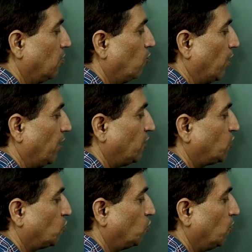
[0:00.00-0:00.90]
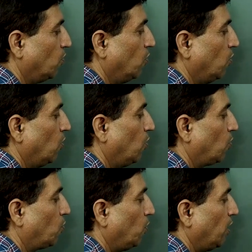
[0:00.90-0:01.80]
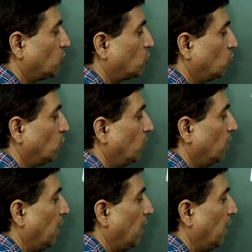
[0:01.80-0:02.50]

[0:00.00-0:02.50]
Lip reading: 1s2, 2s2